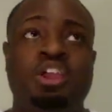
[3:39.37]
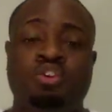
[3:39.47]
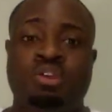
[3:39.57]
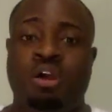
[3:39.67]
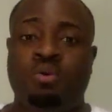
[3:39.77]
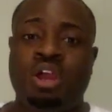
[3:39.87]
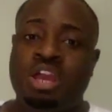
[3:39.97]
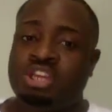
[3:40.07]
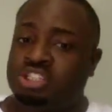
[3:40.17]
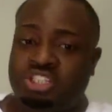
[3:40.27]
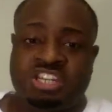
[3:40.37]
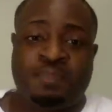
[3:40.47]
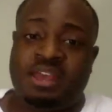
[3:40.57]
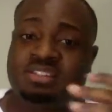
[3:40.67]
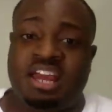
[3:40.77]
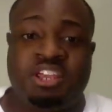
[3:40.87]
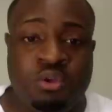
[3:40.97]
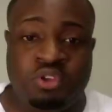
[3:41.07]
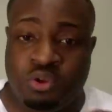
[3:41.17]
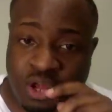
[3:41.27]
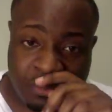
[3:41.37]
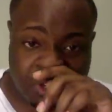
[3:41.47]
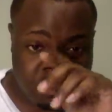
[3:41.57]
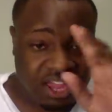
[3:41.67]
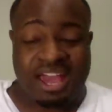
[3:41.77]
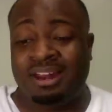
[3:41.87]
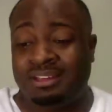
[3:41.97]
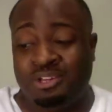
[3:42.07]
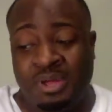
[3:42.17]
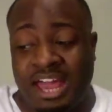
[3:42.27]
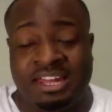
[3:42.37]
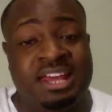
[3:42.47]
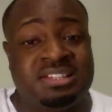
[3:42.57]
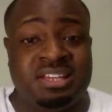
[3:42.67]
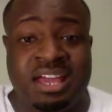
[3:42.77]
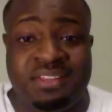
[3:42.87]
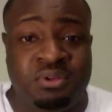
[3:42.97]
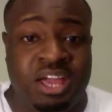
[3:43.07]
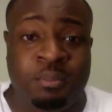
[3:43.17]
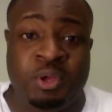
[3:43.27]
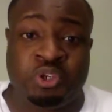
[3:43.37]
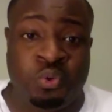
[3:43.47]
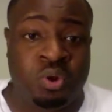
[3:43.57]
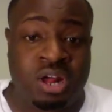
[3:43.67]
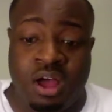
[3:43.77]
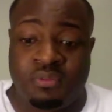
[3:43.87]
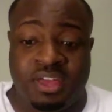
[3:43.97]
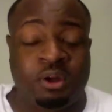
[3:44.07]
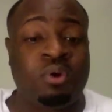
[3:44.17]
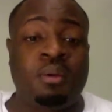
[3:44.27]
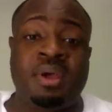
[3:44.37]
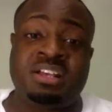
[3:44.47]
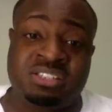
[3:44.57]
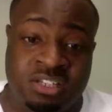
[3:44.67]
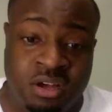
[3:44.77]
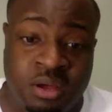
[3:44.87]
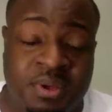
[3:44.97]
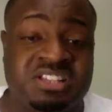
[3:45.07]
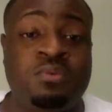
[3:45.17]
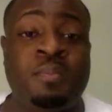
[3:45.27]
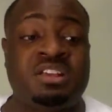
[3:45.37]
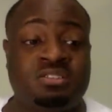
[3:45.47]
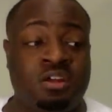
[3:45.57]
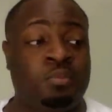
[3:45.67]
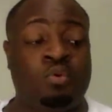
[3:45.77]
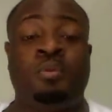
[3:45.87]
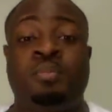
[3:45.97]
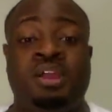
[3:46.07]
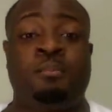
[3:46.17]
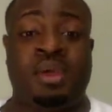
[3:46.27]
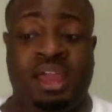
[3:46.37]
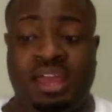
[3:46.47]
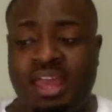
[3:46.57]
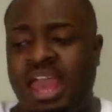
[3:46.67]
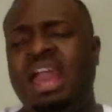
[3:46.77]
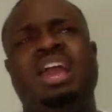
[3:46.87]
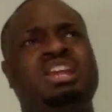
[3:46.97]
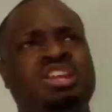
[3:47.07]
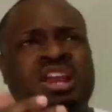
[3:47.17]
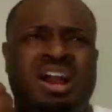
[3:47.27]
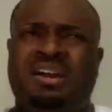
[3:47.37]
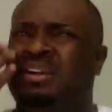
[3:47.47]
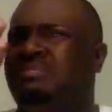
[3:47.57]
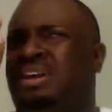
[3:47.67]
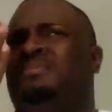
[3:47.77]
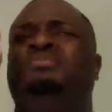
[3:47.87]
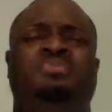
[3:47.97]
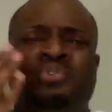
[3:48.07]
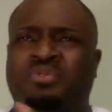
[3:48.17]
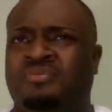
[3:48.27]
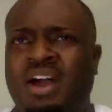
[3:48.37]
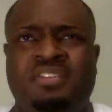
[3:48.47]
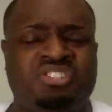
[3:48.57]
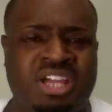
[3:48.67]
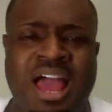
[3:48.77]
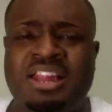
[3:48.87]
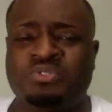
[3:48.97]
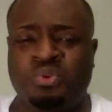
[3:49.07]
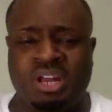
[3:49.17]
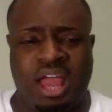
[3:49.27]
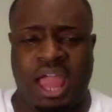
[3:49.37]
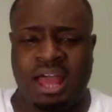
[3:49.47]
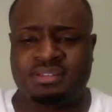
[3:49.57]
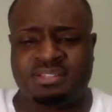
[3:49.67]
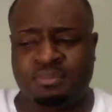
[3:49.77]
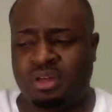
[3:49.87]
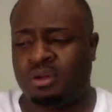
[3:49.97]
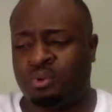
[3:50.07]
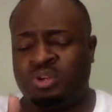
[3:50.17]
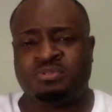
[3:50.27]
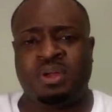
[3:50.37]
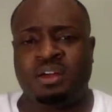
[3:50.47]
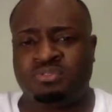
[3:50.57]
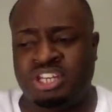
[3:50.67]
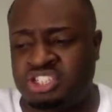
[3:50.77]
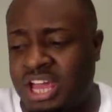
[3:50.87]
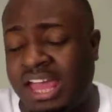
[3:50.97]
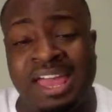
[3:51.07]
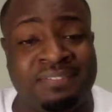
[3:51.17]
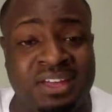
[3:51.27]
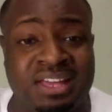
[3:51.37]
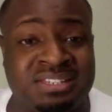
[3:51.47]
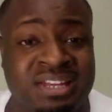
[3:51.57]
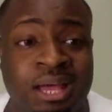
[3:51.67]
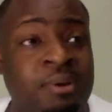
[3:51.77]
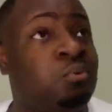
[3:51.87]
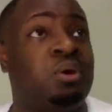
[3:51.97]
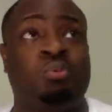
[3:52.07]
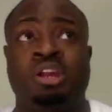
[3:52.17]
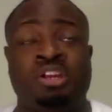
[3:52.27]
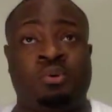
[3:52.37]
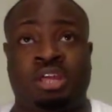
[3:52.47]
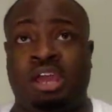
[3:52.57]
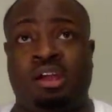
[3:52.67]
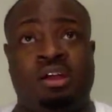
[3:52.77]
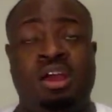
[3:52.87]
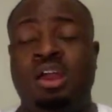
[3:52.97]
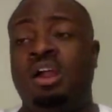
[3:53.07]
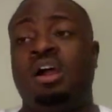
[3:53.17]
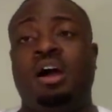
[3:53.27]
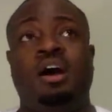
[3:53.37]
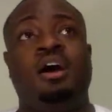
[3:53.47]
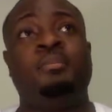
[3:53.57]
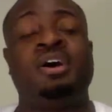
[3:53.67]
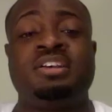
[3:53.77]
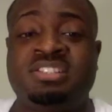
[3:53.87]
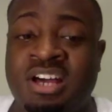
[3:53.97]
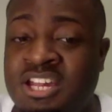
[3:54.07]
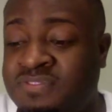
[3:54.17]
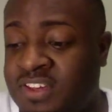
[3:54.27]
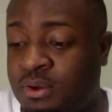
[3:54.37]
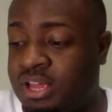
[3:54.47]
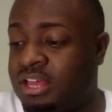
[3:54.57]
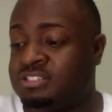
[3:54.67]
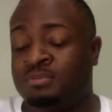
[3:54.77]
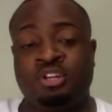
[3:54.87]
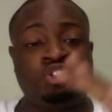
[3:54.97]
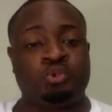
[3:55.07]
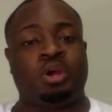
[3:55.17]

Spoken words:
You know, she just basically like, you got to get it together. You can't be doing all that around my son because I want my son to grow up and be a man. And father child is really handsome. Chris Brown DJ, I can't think of his name. I really don't care. But her son is very handsome. Little